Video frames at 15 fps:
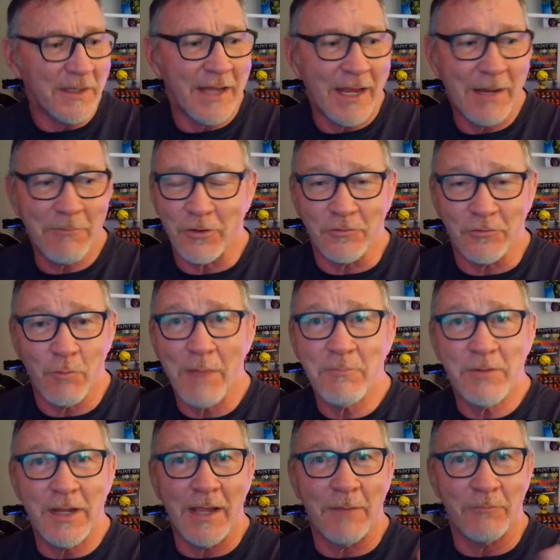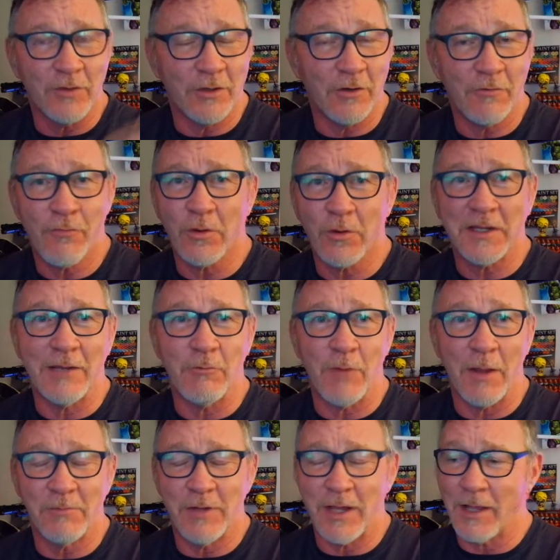cameras, webcams, 4K
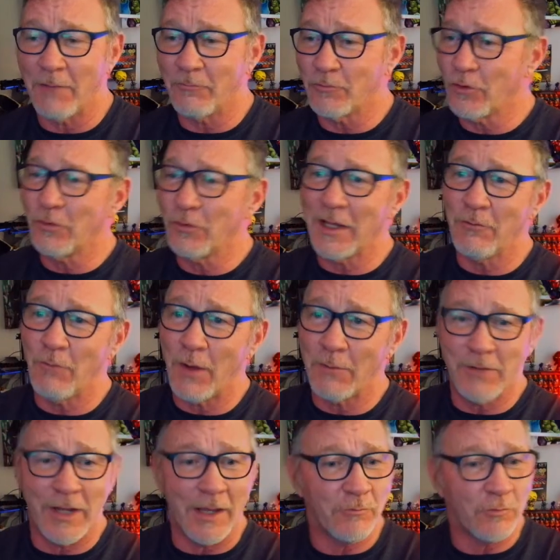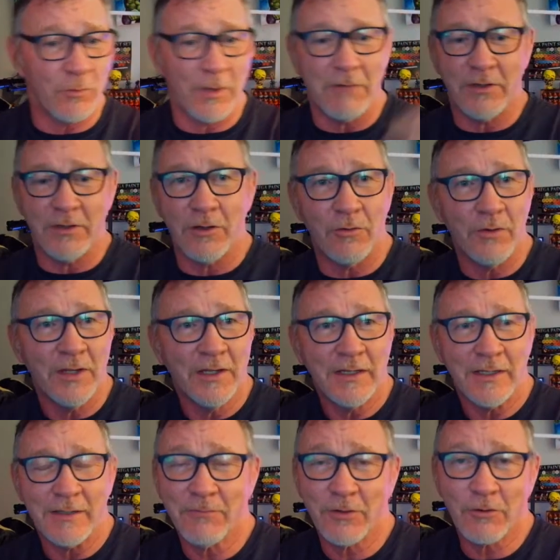webcams, 2K webcams, whatever,
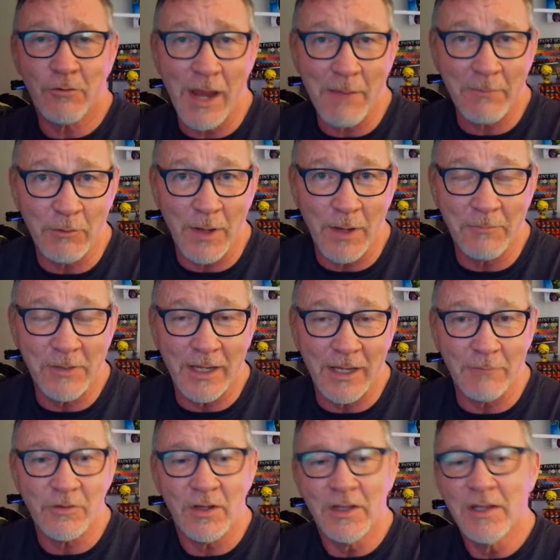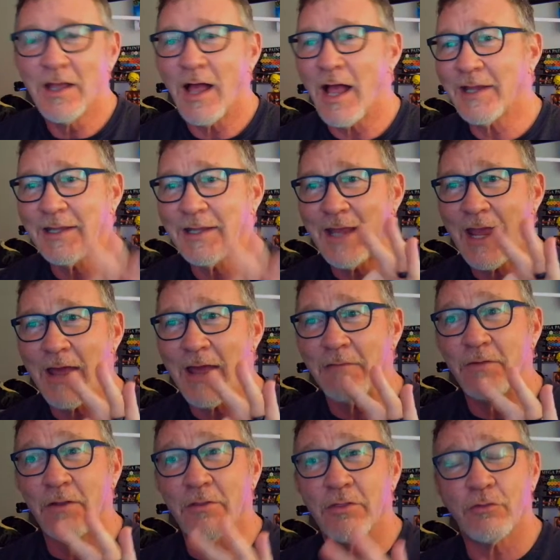even the crappy webcams. I could
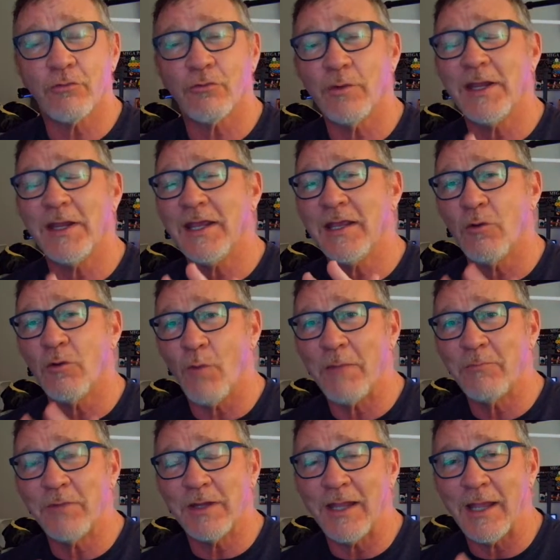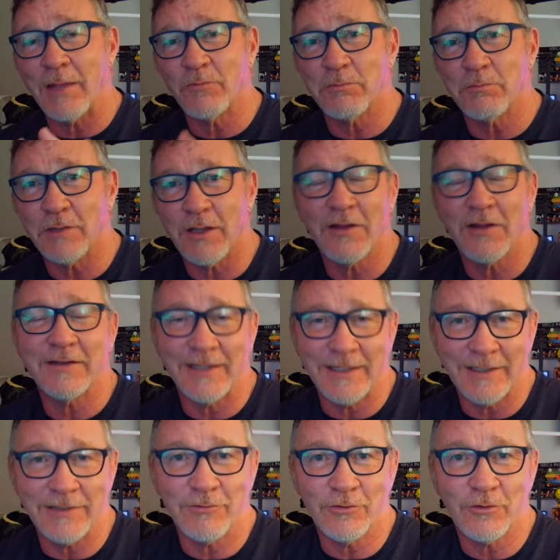have 3 webcams plugged
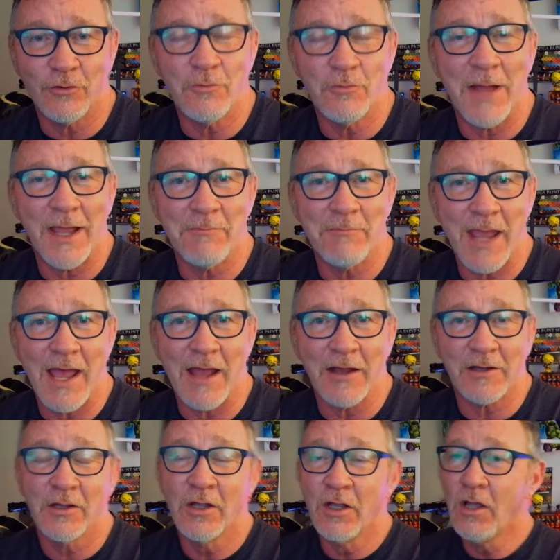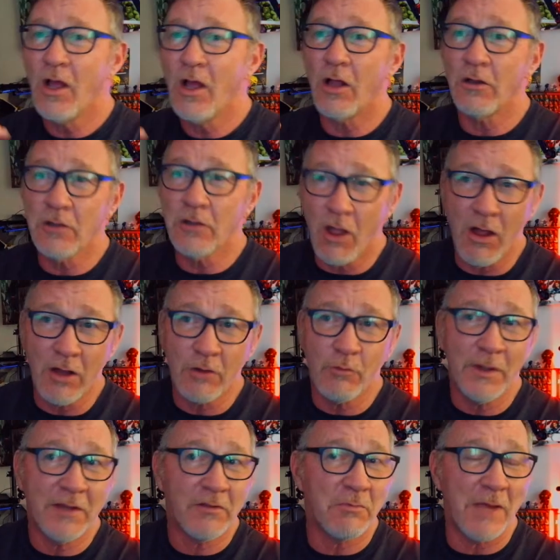into my Mac along
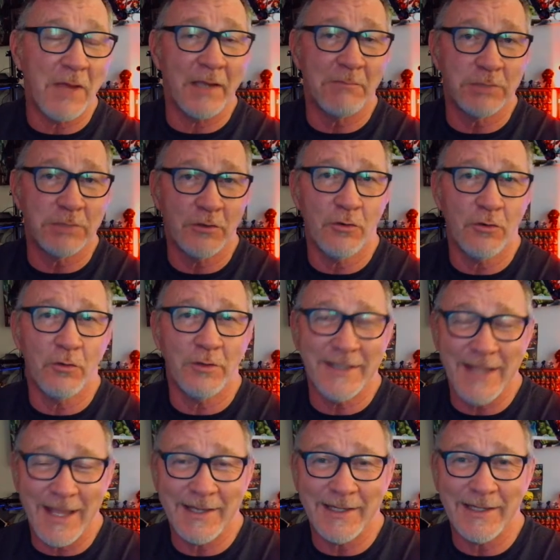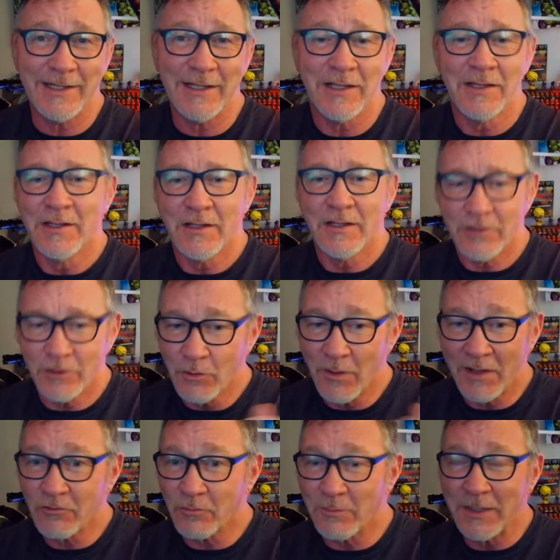with my Blue Yeti
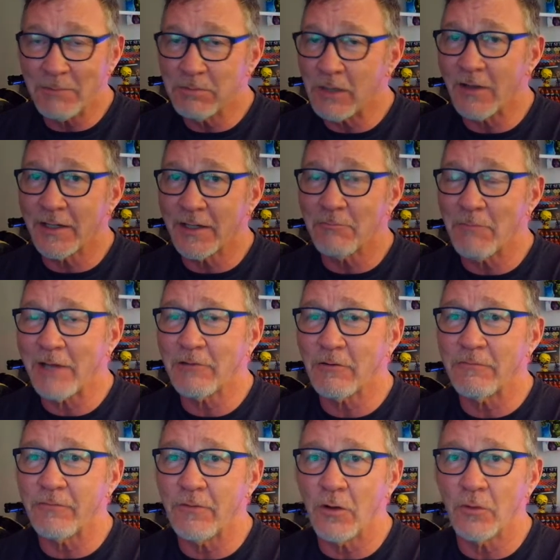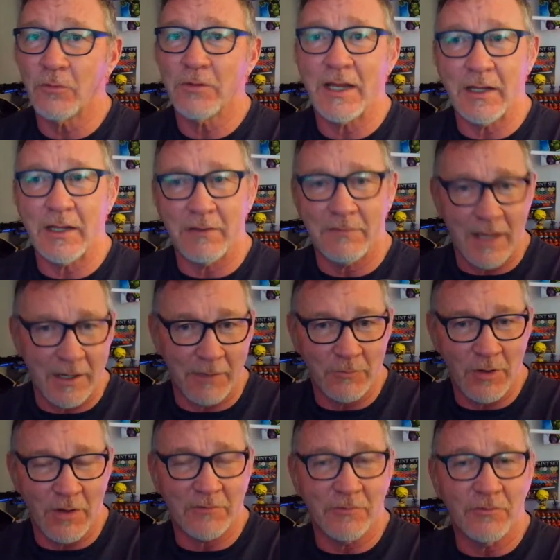USB plug-in microphone that I'm
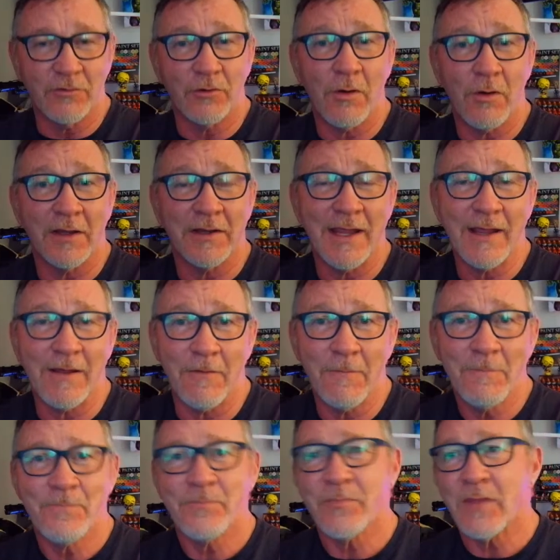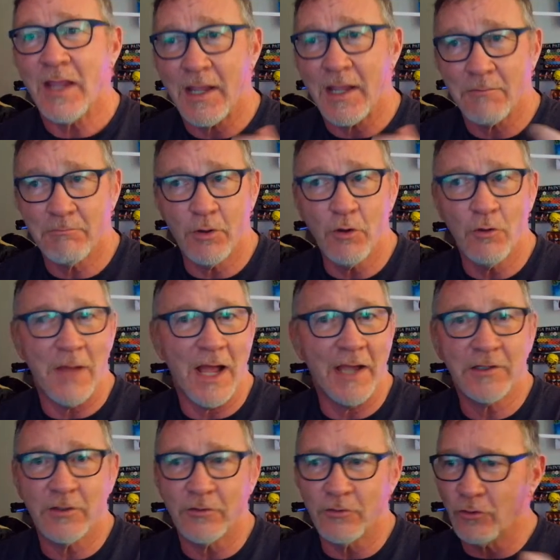talking to you on now. And boom, I
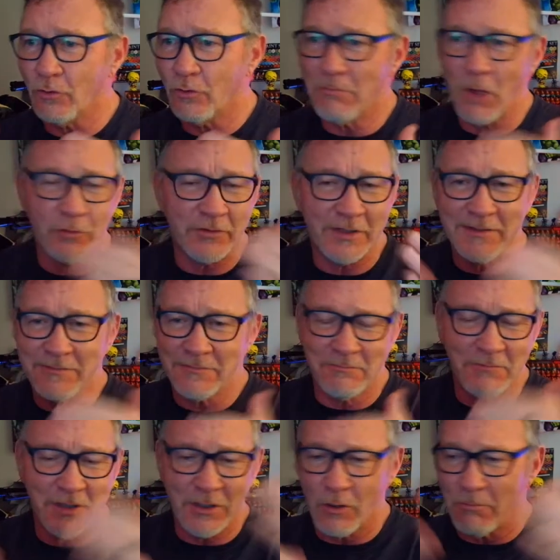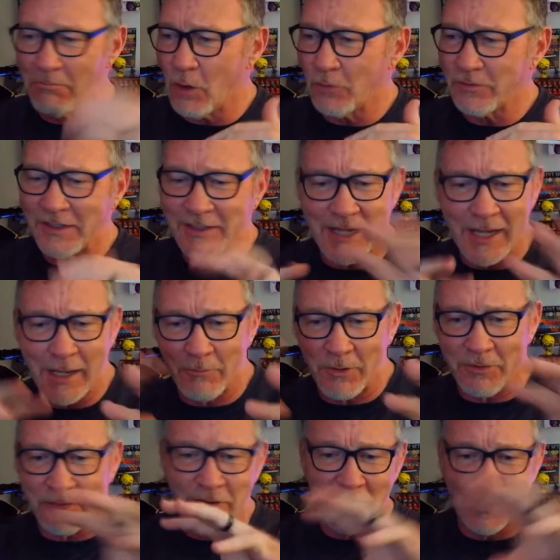could do multi-camera
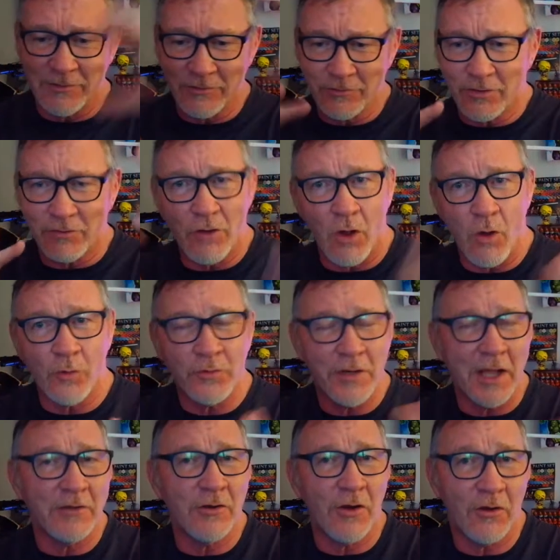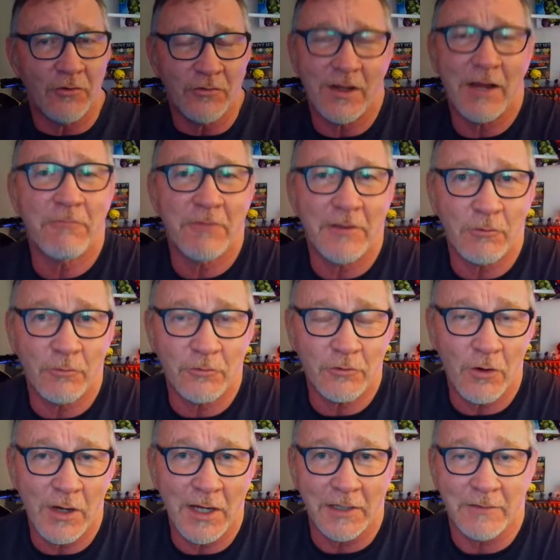things and the whole 9 yards, and everything was
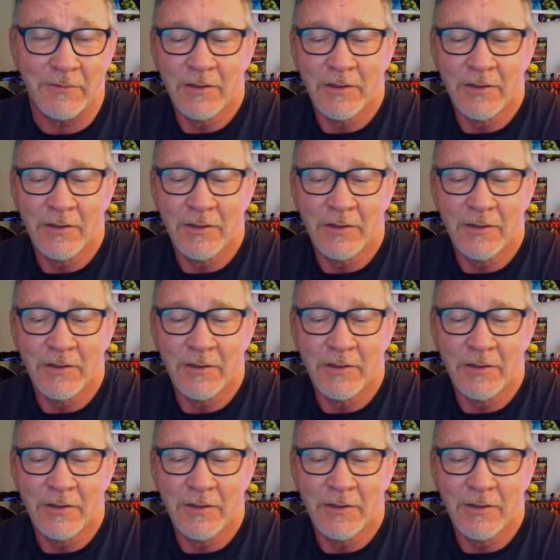great.